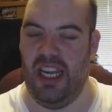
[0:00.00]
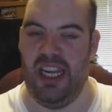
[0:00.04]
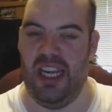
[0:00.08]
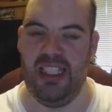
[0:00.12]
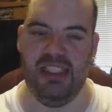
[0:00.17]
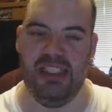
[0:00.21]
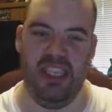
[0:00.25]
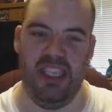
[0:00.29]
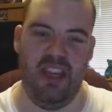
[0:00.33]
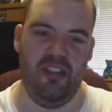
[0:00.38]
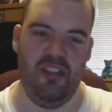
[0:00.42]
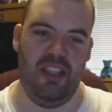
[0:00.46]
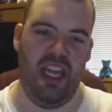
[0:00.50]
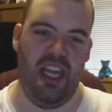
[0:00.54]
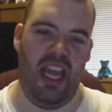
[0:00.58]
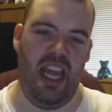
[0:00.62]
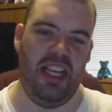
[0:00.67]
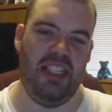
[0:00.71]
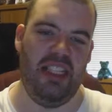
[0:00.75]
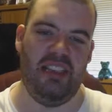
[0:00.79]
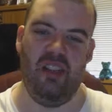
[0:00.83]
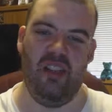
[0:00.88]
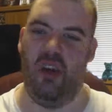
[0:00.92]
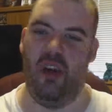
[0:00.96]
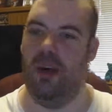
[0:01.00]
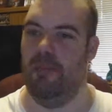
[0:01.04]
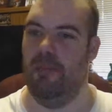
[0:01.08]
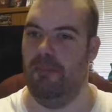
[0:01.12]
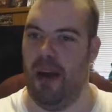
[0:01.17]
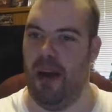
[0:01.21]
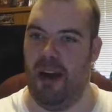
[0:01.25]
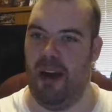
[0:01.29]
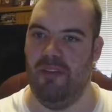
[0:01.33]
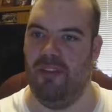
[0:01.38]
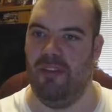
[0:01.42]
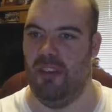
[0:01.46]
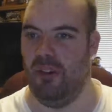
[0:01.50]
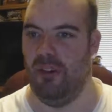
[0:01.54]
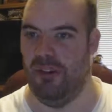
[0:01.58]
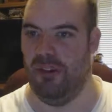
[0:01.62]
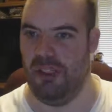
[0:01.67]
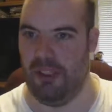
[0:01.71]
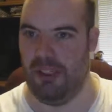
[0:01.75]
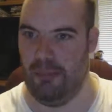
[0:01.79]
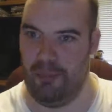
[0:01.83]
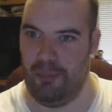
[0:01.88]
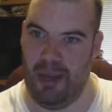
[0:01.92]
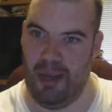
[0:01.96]
He's got a mother
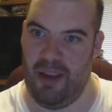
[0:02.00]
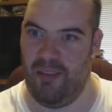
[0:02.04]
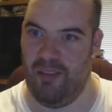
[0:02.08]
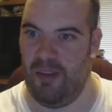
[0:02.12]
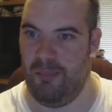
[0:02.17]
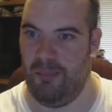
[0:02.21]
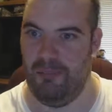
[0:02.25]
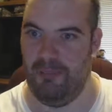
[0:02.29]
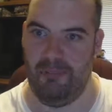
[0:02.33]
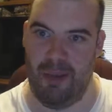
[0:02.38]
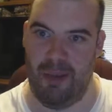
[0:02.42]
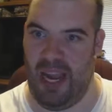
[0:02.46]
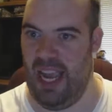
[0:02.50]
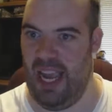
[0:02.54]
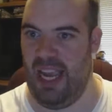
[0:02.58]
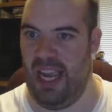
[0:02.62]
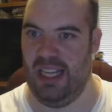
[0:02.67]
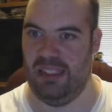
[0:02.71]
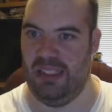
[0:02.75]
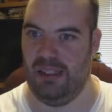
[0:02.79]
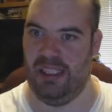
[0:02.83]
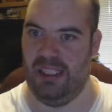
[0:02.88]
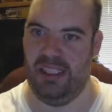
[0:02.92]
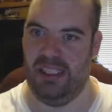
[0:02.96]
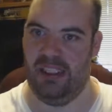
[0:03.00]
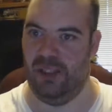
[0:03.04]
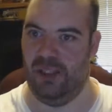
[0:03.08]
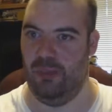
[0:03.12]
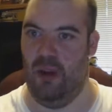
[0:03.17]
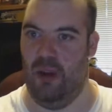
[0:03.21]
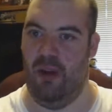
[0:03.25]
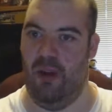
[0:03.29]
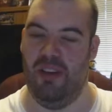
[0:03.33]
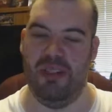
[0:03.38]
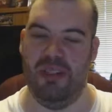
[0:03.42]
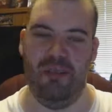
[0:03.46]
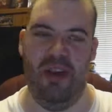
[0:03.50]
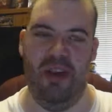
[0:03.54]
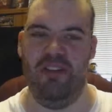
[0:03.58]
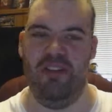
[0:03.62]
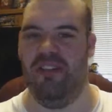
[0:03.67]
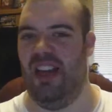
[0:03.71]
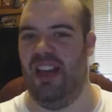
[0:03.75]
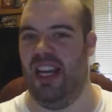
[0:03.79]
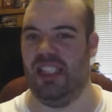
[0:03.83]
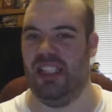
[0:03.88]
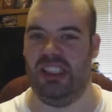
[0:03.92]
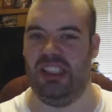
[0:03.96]
who's a bit of a baddie as well. His
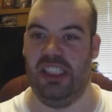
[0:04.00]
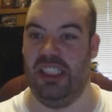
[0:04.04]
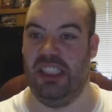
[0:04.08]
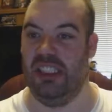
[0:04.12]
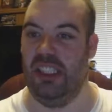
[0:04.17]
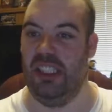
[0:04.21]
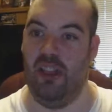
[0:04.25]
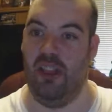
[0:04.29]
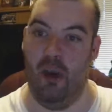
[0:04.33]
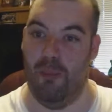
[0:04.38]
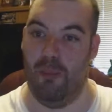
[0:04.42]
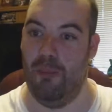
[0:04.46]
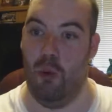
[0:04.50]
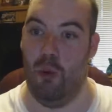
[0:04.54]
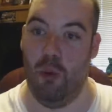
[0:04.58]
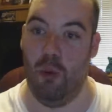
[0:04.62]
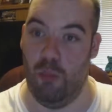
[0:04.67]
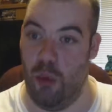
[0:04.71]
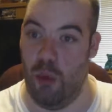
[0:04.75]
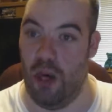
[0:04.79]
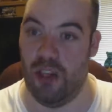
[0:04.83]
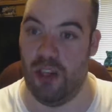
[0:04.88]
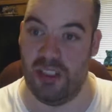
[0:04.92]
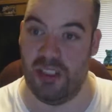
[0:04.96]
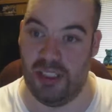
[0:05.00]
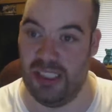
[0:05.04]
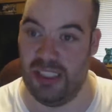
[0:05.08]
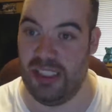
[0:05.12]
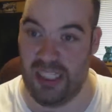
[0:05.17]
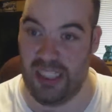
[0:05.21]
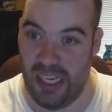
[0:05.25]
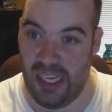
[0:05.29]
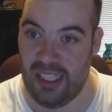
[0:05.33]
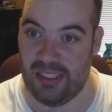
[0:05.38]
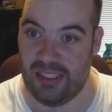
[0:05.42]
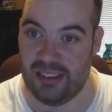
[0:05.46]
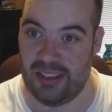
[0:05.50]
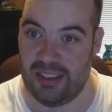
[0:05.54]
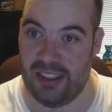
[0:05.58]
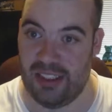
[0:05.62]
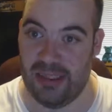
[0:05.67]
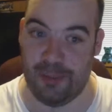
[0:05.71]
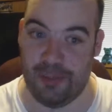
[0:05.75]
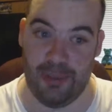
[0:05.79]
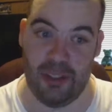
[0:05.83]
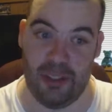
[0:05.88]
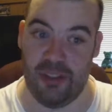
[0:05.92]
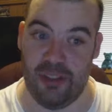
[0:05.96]
mother actually is a lot more worse than Cullen
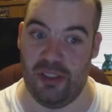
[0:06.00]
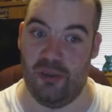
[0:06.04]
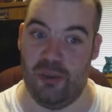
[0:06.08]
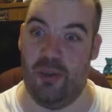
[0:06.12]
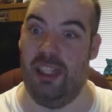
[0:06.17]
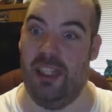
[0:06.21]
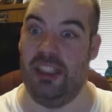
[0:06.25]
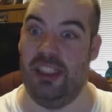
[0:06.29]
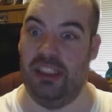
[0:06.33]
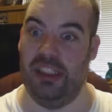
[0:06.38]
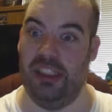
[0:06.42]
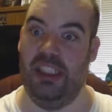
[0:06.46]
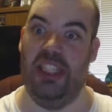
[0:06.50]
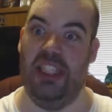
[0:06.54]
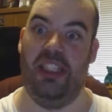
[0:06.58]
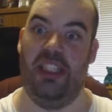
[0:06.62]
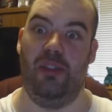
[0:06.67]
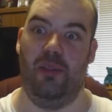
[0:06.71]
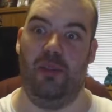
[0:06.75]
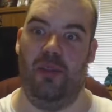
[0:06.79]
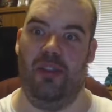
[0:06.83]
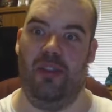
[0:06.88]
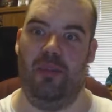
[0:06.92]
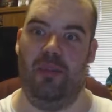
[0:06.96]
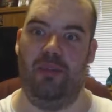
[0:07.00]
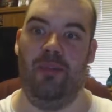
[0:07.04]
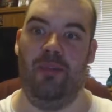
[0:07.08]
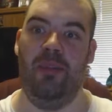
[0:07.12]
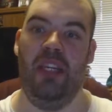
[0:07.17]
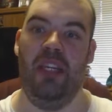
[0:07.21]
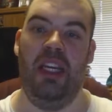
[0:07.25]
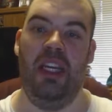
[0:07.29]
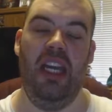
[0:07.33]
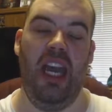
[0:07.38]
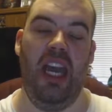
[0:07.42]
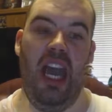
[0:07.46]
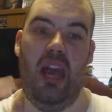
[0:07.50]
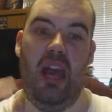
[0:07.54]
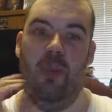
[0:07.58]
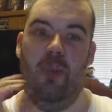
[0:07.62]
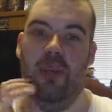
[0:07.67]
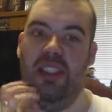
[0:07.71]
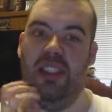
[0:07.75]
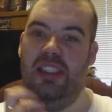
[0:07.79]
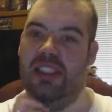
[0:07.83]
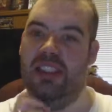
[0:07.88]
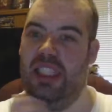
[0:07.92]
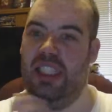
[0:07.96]
is because of the way she is with him.
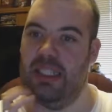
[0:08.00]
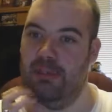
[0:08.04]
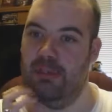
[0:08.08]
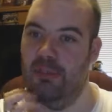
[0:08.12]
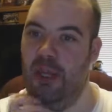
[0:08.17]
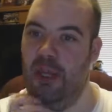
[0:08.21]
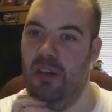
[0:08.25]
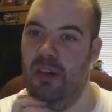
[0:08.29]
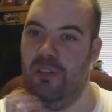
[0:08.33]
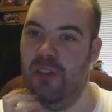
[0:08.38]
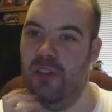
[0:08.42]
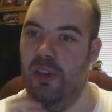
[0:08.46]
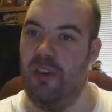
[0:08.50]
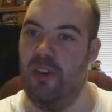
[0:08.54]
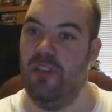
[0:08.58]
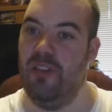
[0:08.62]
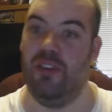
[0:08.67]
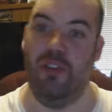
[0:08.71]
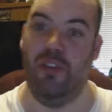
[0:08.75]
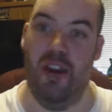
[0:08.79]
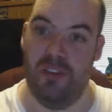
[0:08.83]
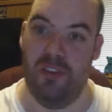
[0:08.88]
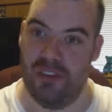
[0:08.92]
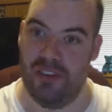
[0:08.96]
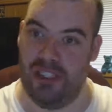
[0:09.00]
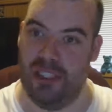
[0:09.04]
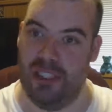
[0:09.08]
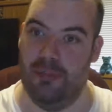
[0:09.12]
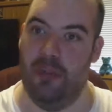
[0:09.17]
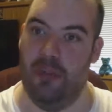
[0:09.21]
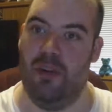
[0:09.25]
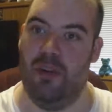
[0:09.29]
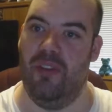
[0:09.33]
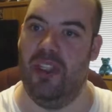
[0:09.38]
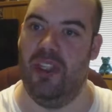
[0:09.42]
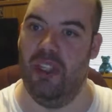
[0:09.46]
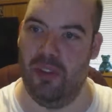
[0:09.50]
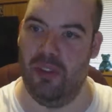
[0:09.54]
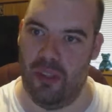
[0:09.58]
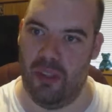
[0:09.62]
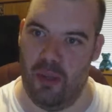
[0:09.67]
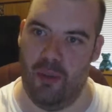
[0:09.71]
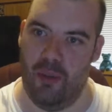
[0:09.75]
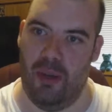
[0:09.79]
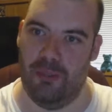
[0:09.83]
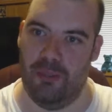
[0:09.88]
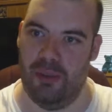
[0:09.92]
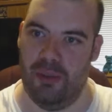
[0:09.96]
And when you see the movie, or if you have seen the movie, you'll
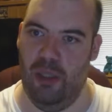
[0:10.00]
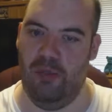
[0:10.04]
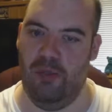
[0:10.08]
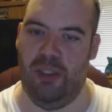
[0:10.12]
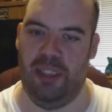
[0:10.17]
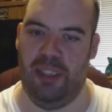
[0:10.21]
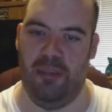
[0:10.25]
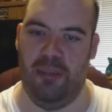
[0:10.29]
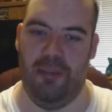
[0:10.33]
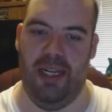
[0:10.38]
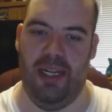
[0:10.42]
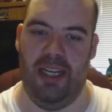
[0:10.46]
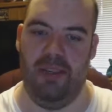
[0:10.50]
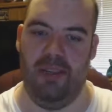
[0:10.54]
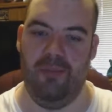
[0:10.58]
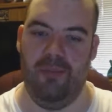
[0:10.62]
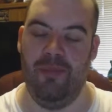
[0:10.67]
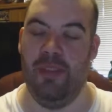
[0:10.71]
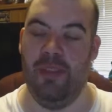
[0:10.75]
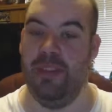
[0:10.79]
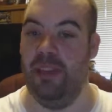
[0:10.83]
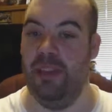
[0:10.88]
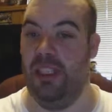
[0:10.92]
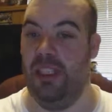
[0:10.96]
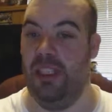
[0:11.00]
know what I'm talking about.